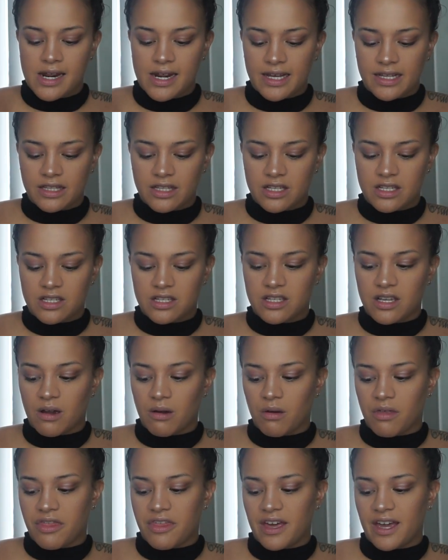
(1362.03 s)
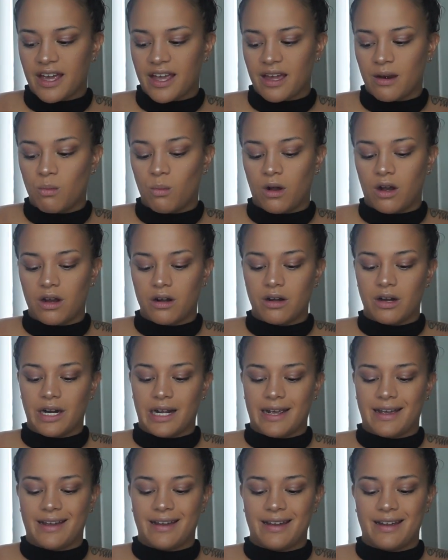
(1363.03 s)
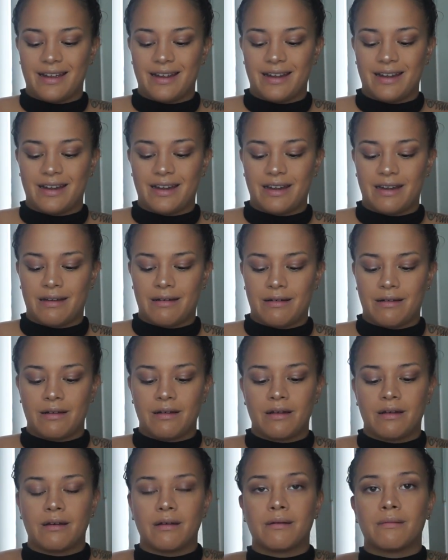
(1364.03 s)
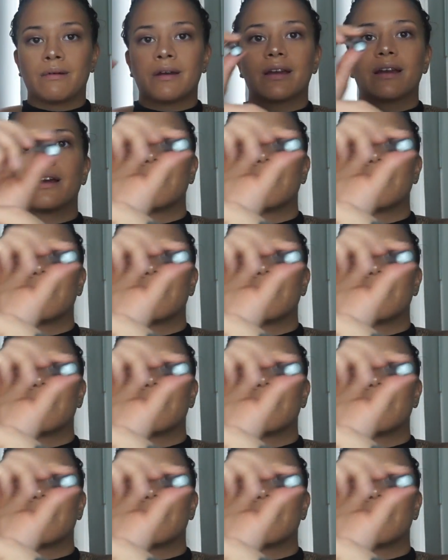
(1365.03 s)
It's so thick and watery. Oh my